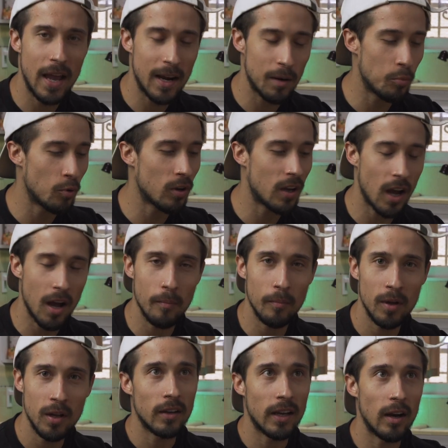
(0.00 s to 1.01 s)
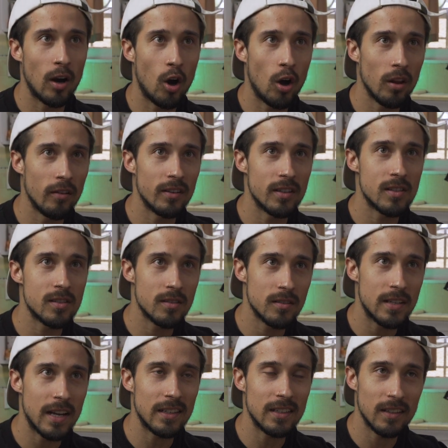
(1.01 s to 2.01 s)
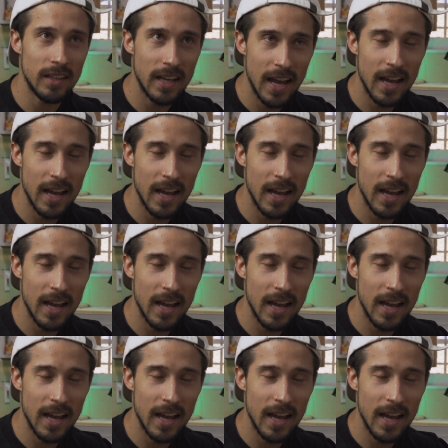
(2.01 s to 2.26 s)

Edible cum. Okay, all of it's technically